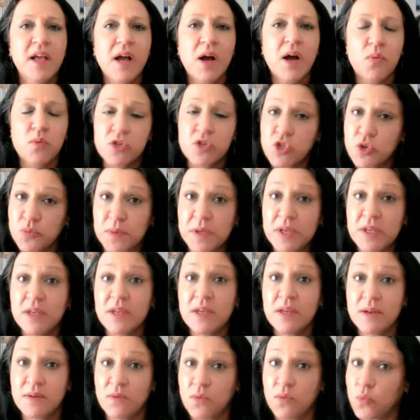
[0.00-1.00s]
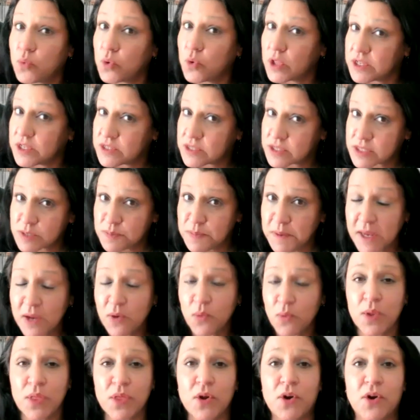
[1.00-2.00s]
Would you be willing to speak
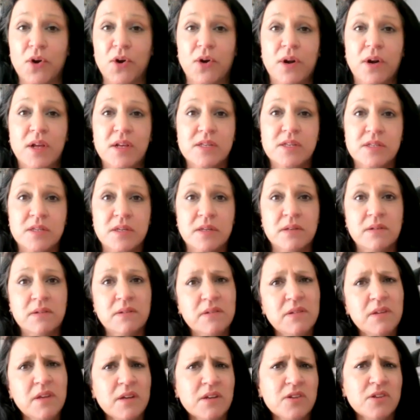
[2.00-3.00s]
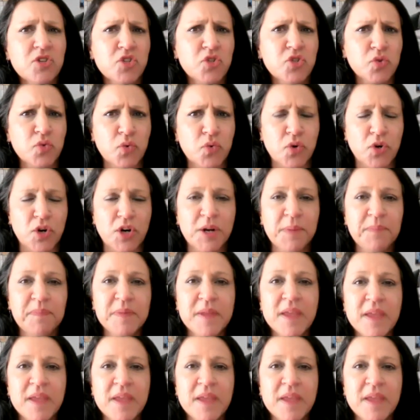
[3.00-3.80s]
with her? And I said, yeah, sure.